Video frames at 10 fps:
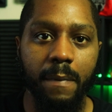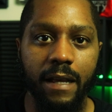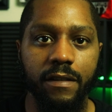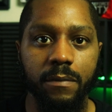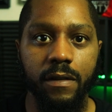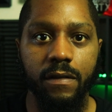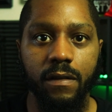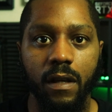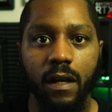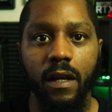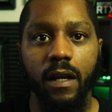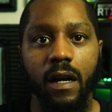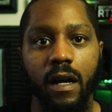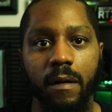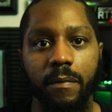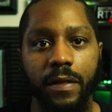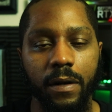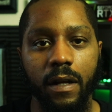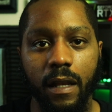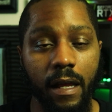Maximus um,
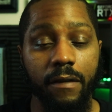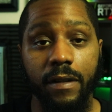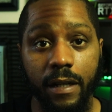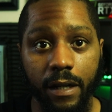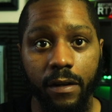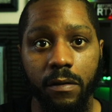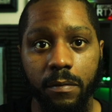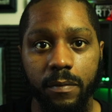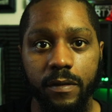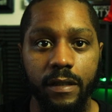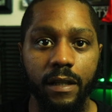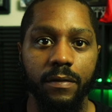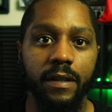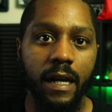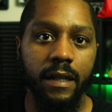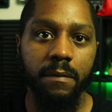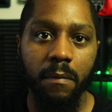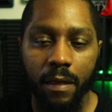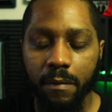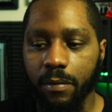11 Hero Z390
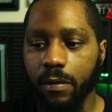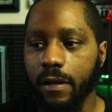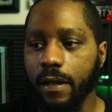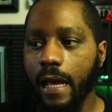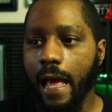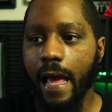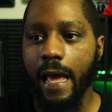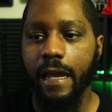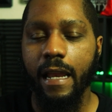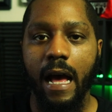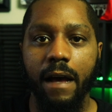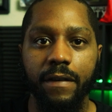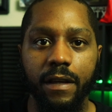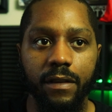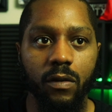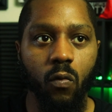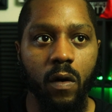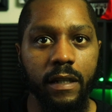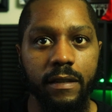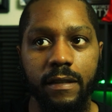motherboard and I've either
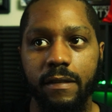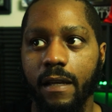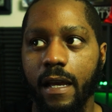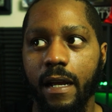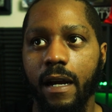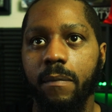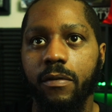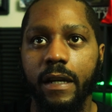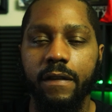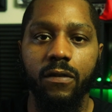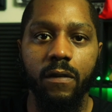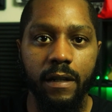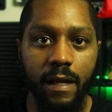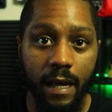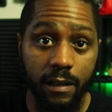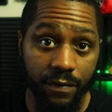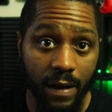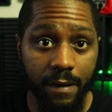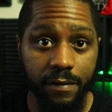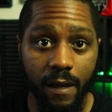wanted to say upgrade to an
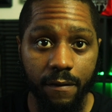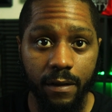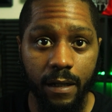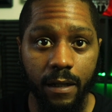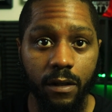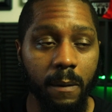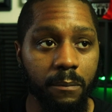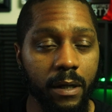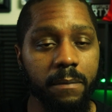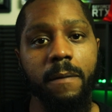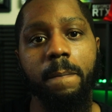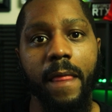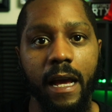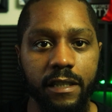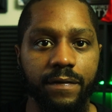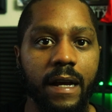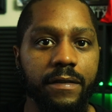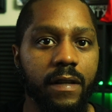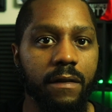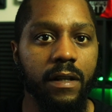X570, you know, a premium
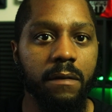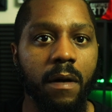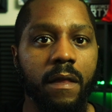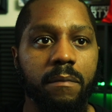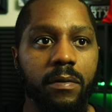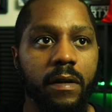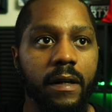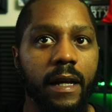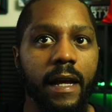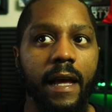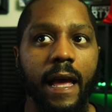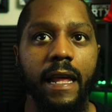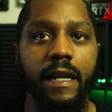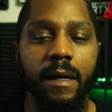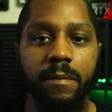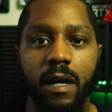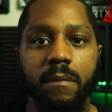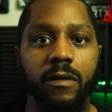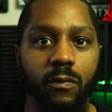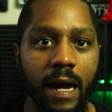X570 motherboard and an
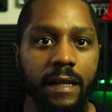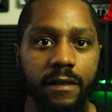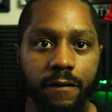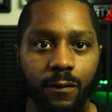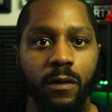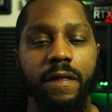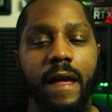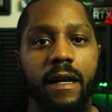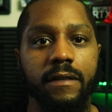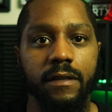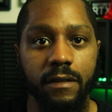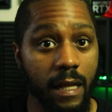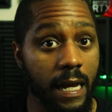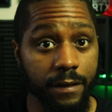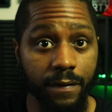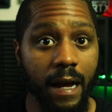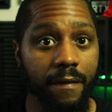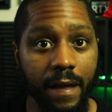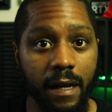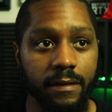upcoming Ryzen 4000 slash
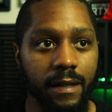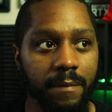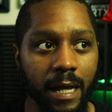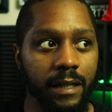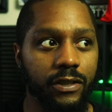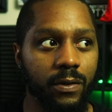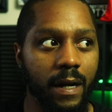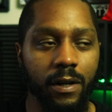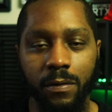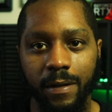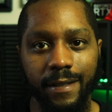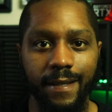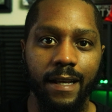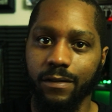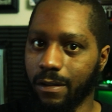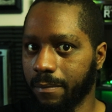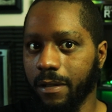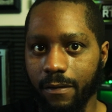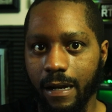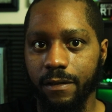5000. I'm not sure. I don't want to say it's going to be
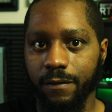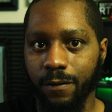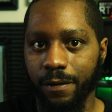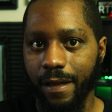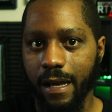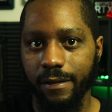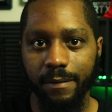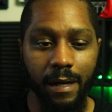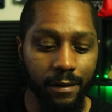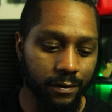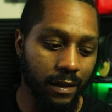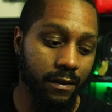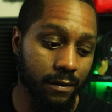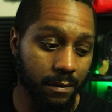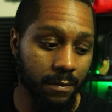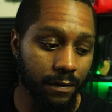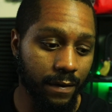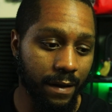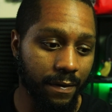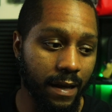the Ryzen 4000. I'm not going to say it's going to be
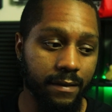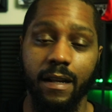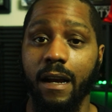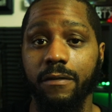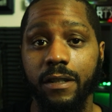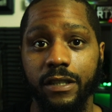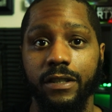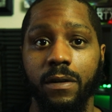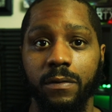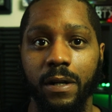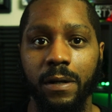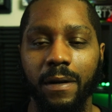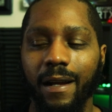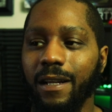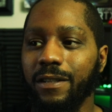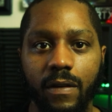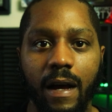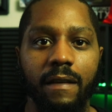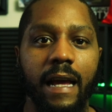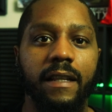5000. I really don't know. So
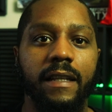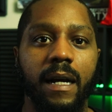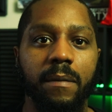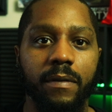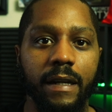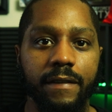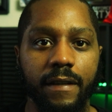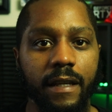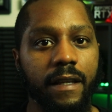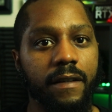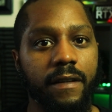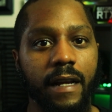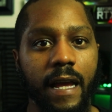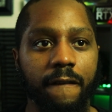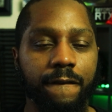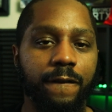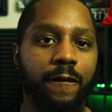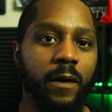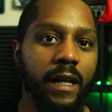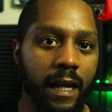I'll likely upgrade to either a
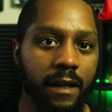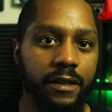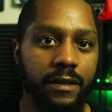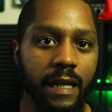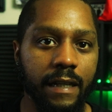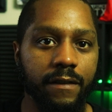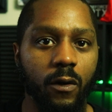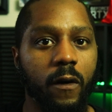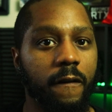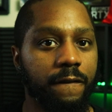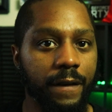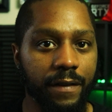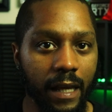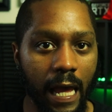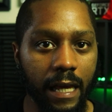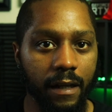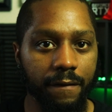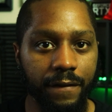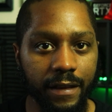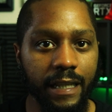4800X or a
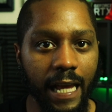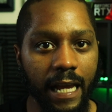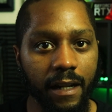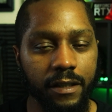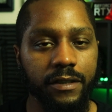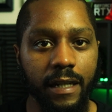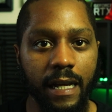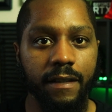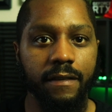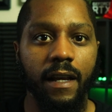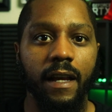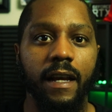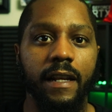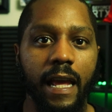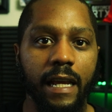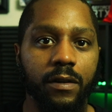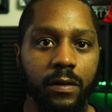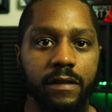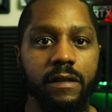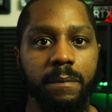5800X, an
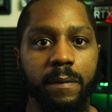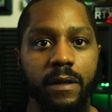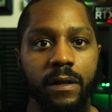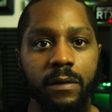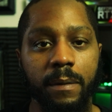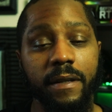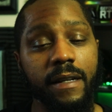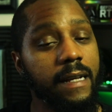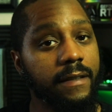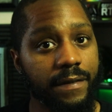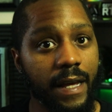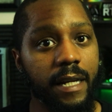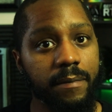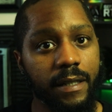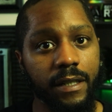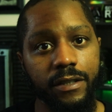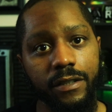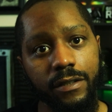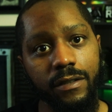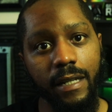8-core CPU. It'd be nice if AMD
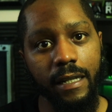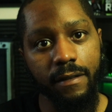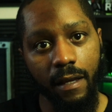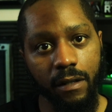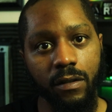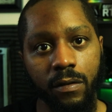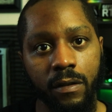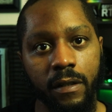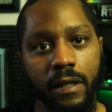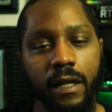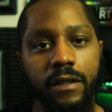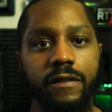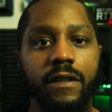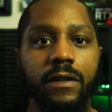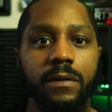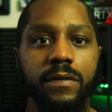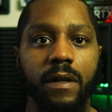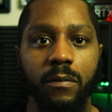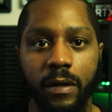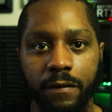introduced a 10-core SKU
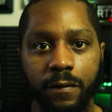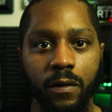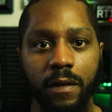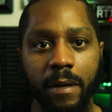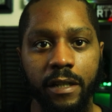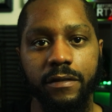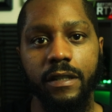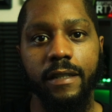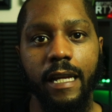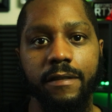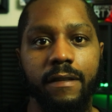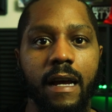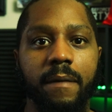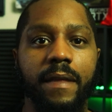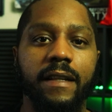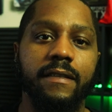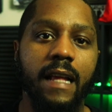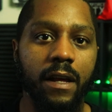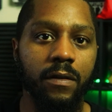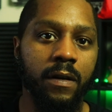somewhere for the mainstream desktop that's
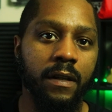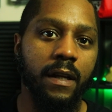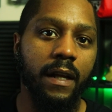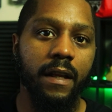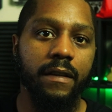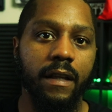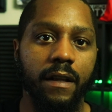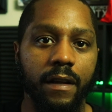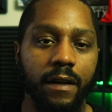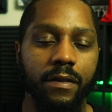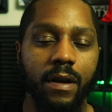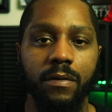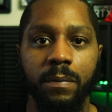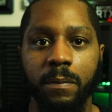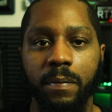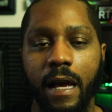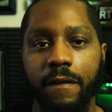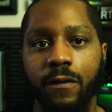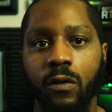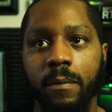not on the, their Threadripper
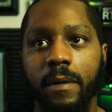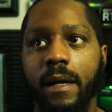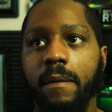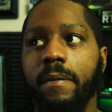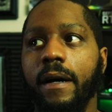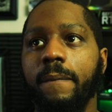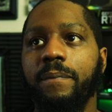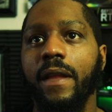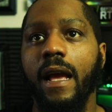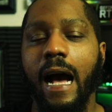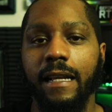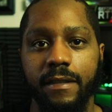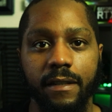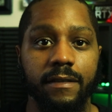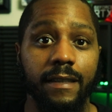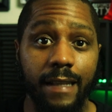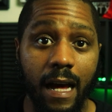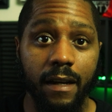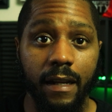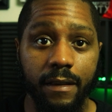platform but I seriously
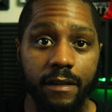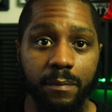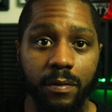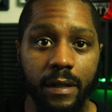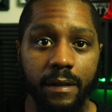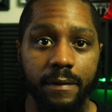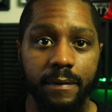doubt it at this point.